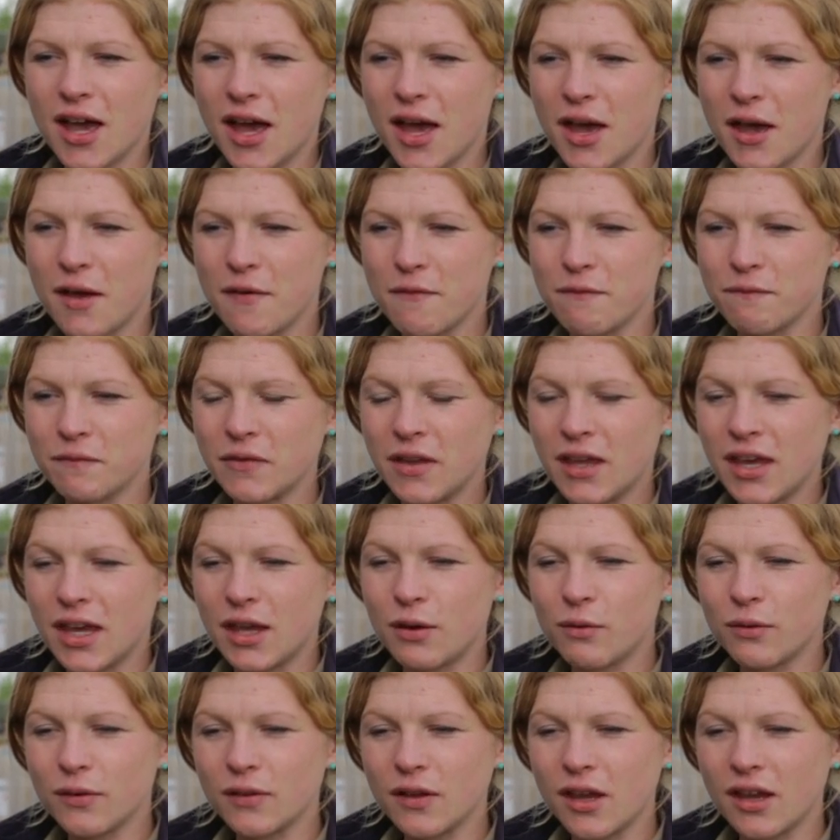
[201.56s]
um,
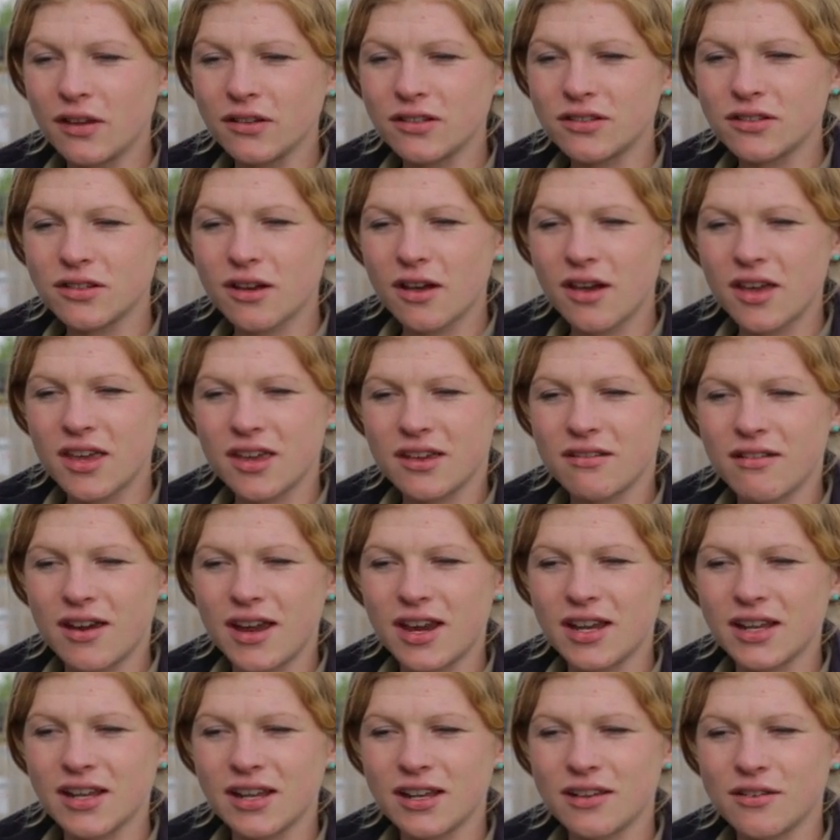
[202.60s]
he was a shy
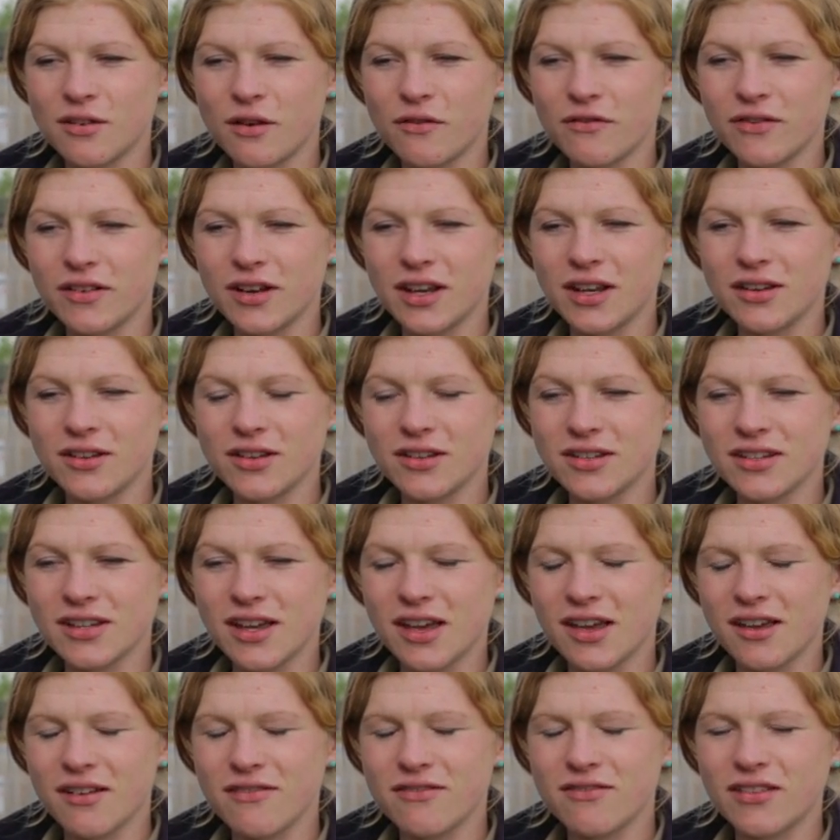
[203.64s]
crane and not very good
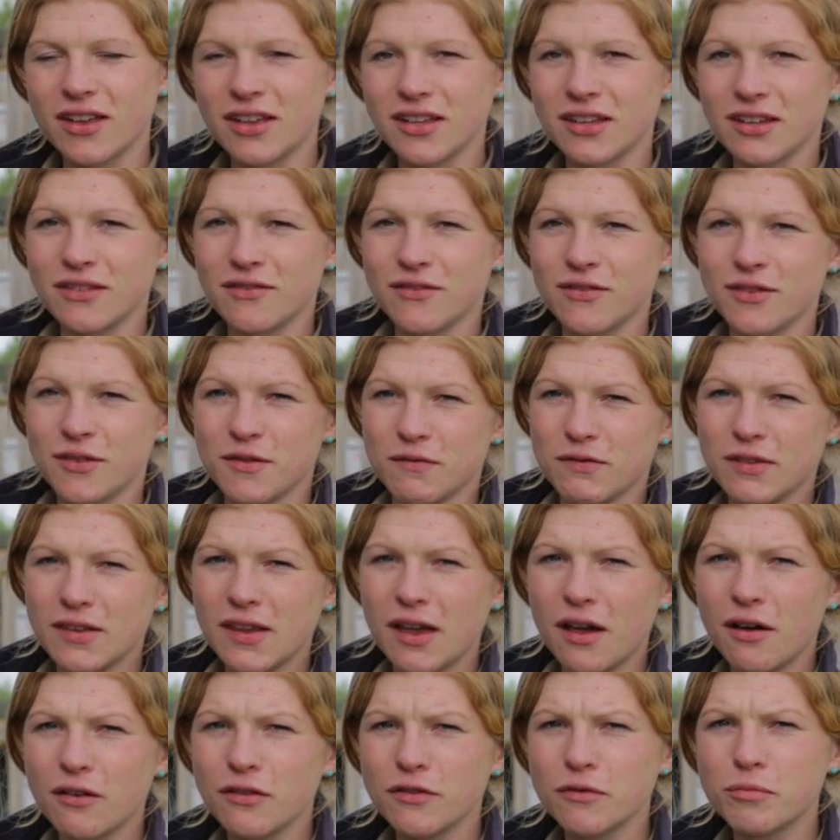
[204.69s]
at fending for
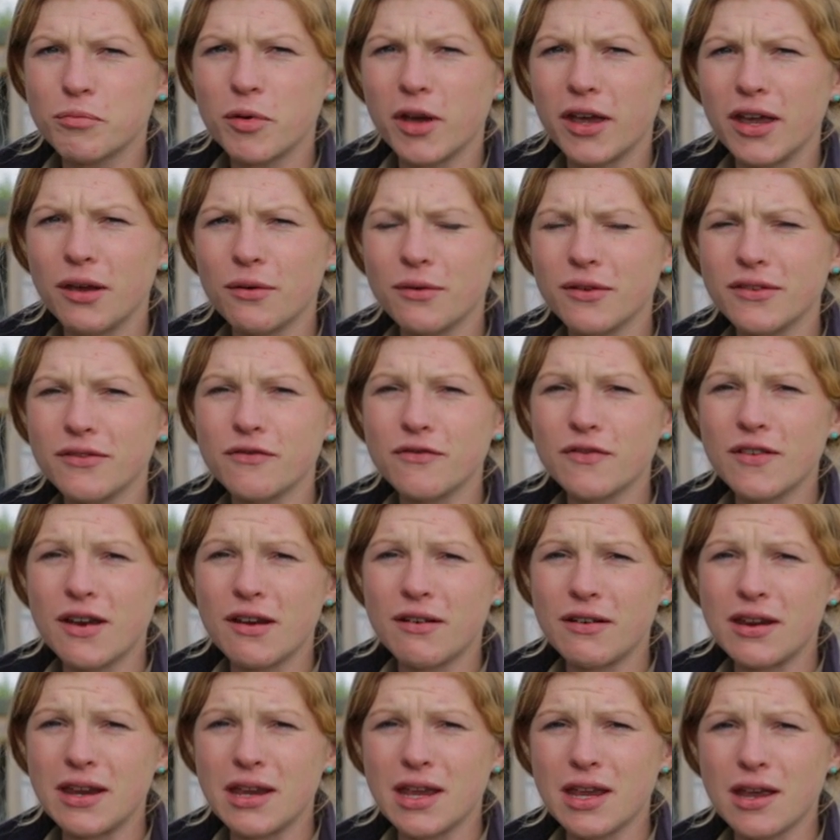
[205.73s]
himself, but he was a
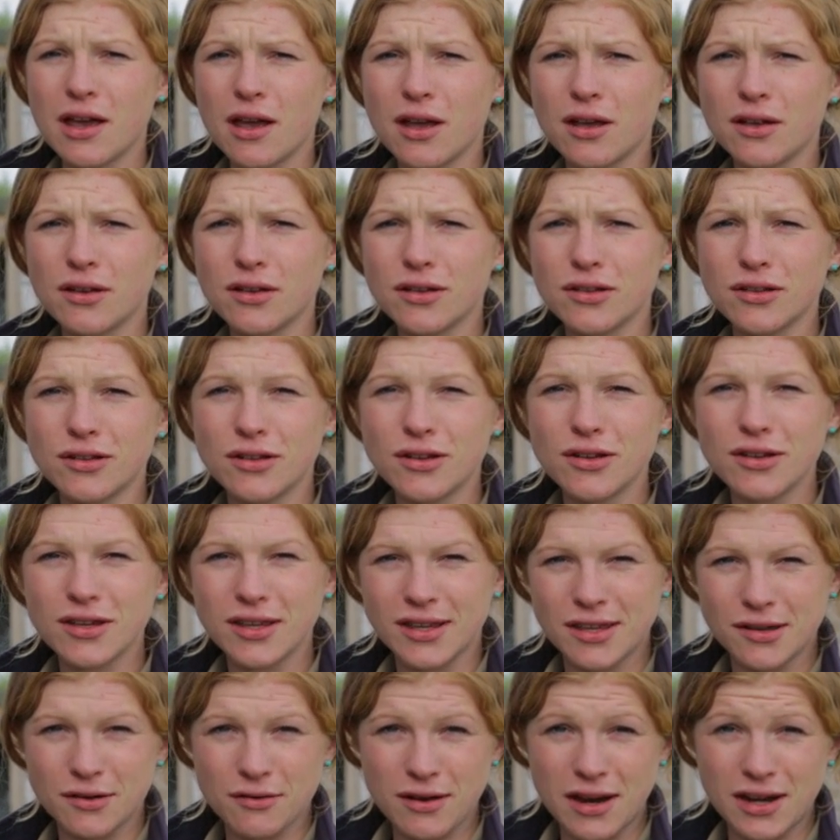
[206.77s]
very good
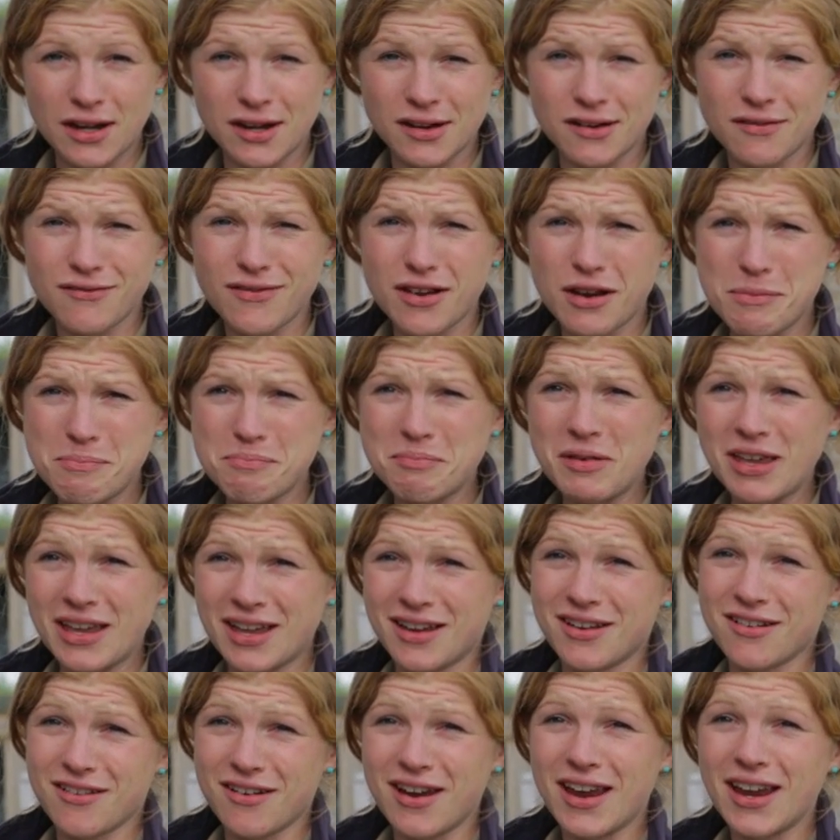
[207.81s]
looking crane and a very
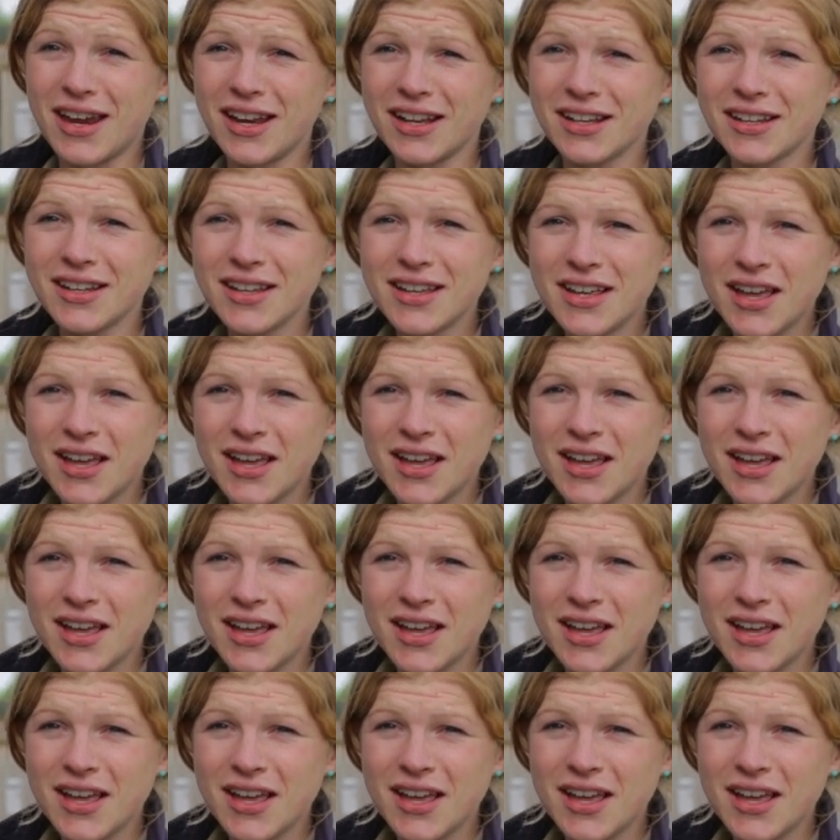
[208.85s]
big crane.